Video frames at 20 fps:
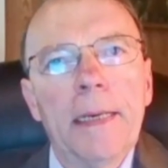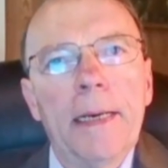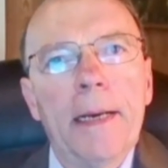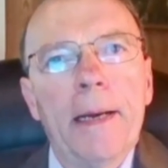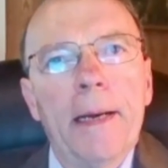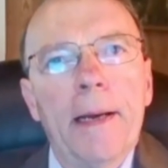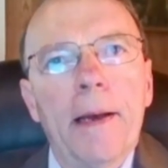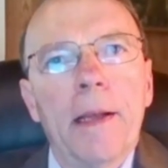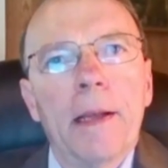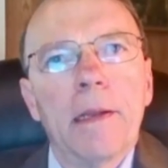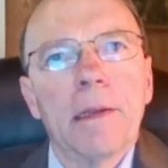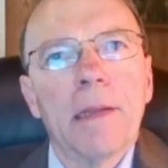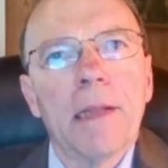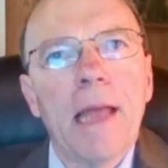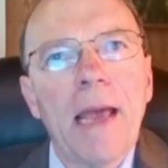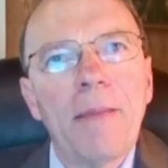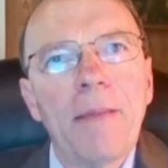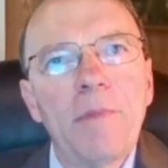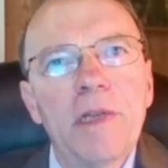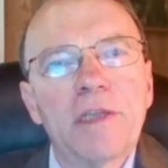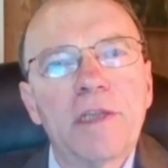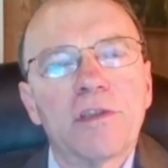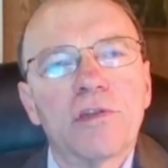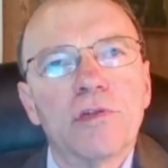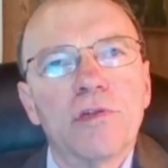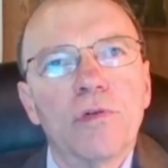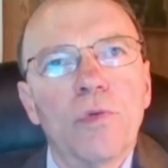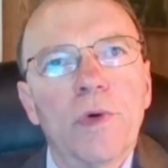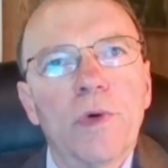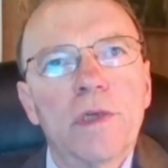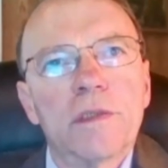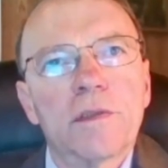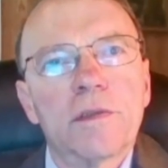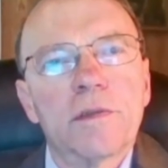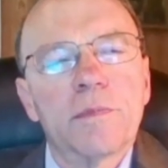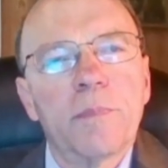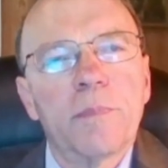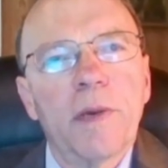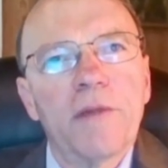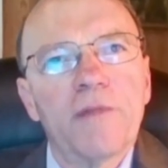Leibniz, who
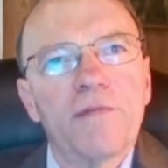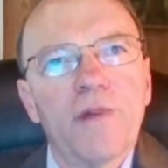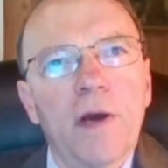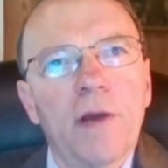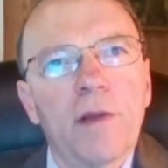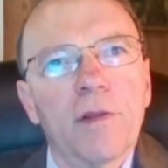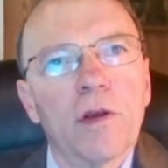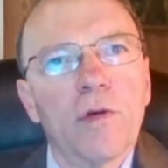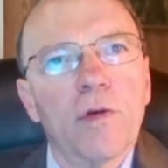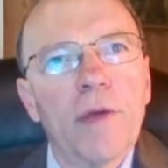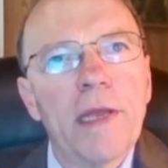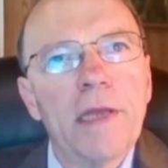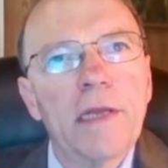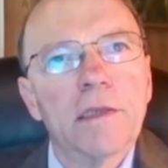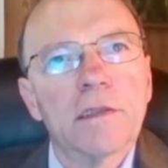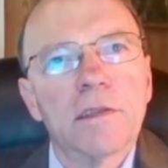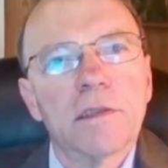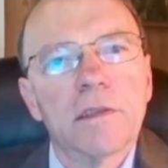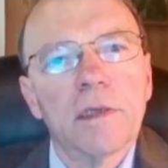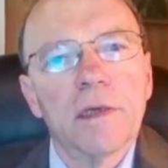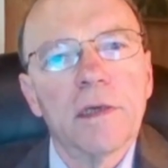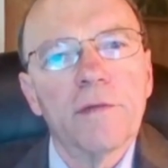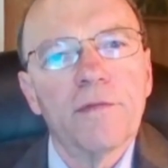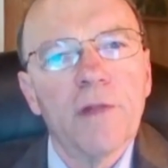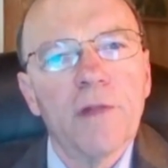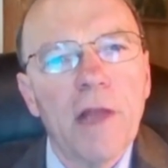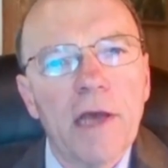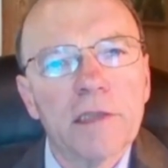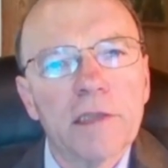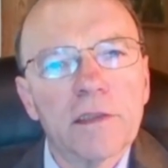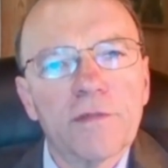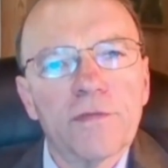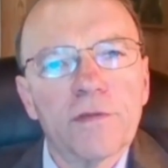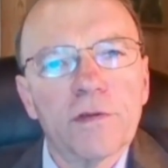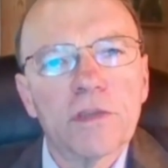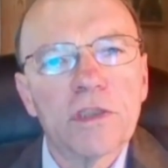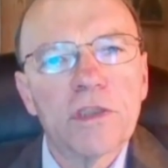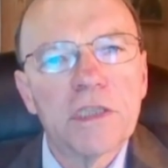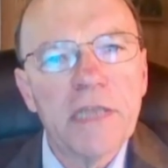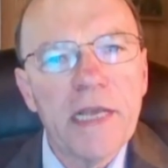was by far the greatest
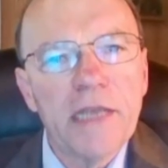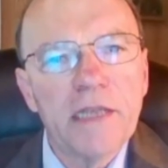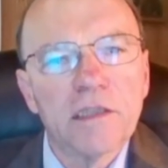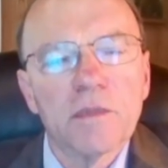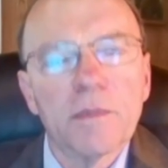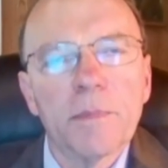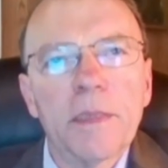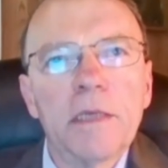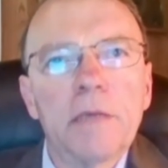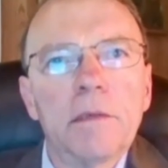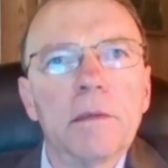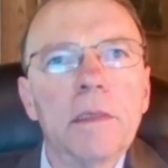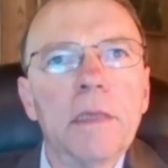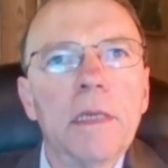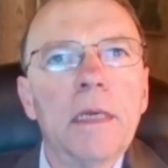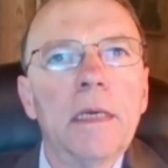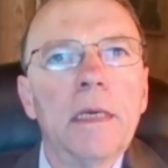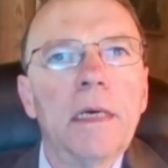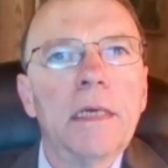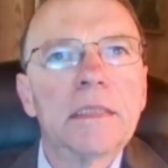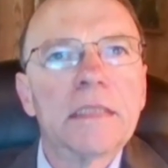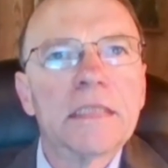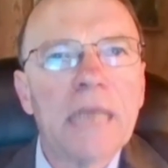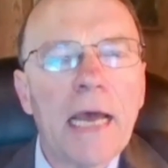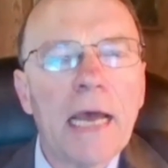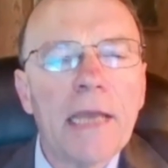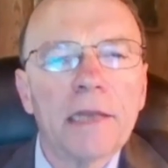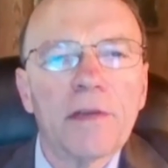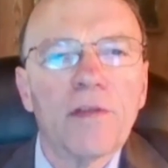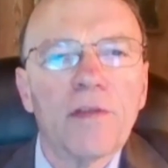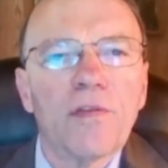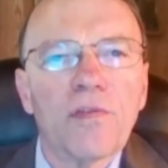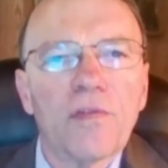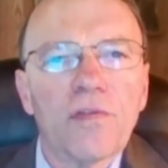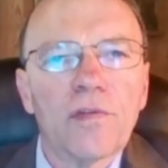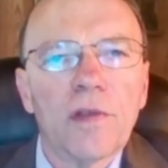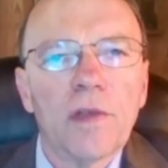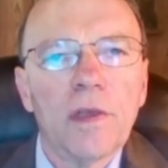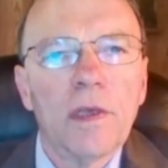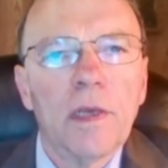philosopher, statesman, a
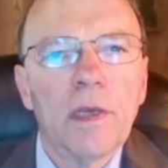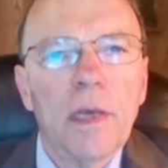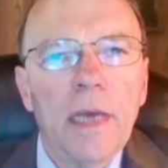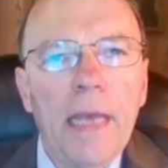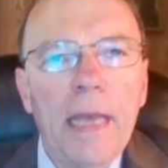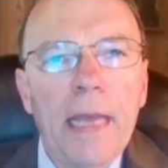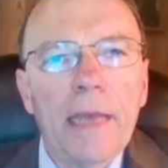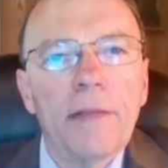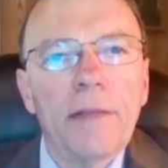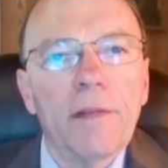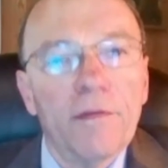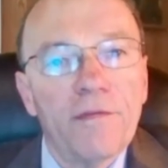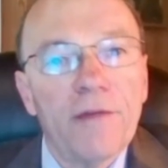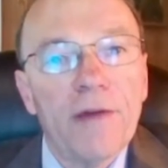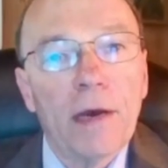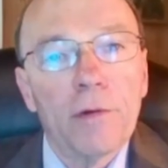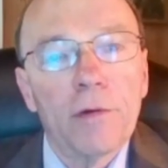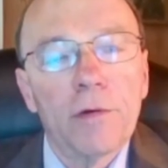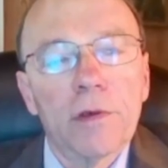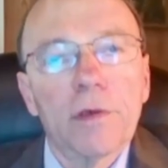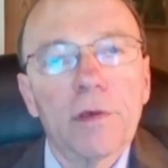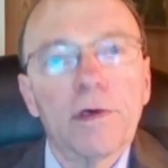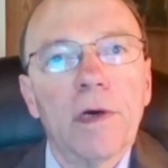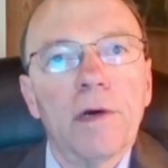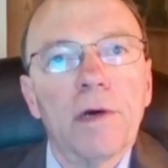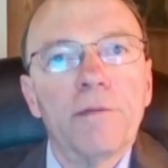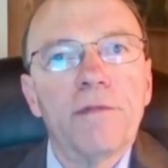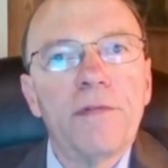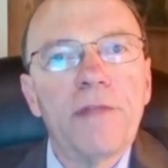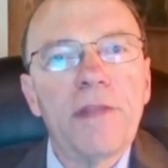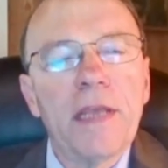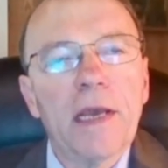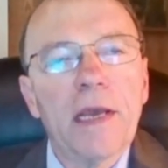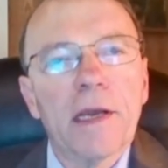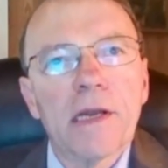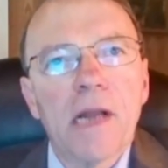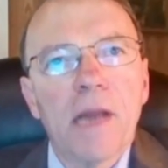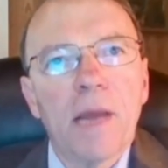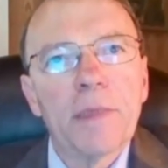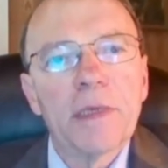scientist, and the founder of the
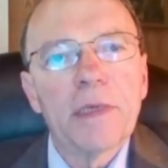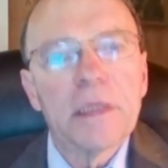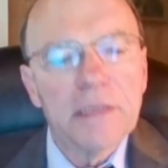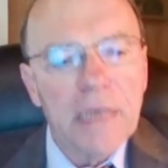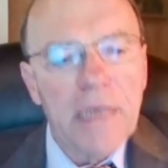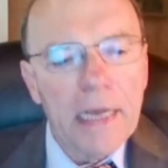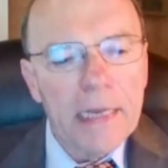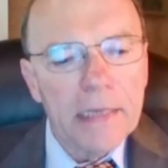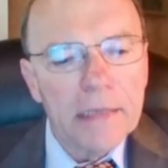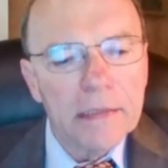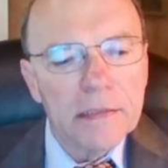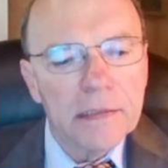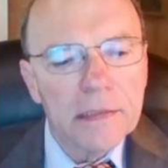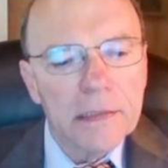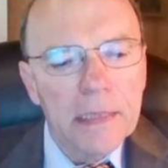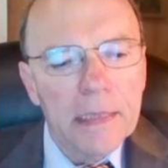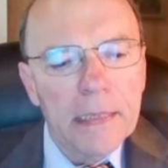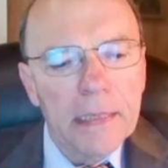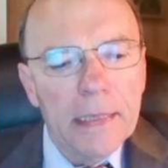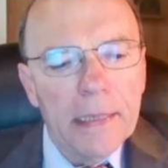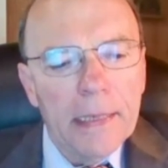economic science,